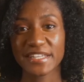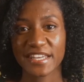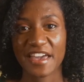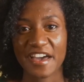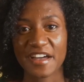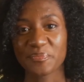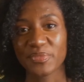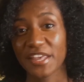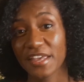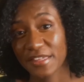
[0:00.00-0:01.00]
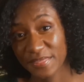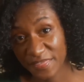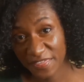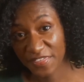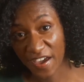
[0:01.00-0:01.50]
Yeah,
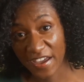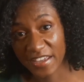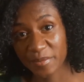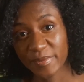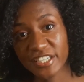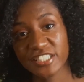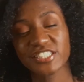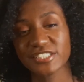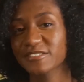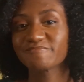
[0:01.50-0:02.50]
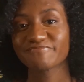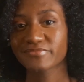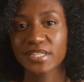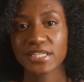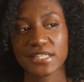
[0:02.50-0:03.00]
that image,
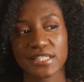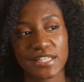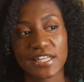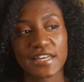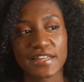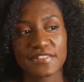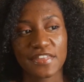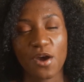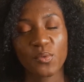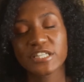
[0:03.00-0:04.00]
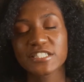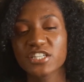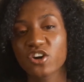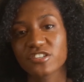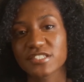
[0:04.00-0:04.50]
that wedding
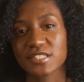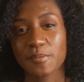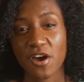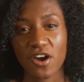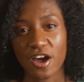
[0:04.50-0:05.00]
costs about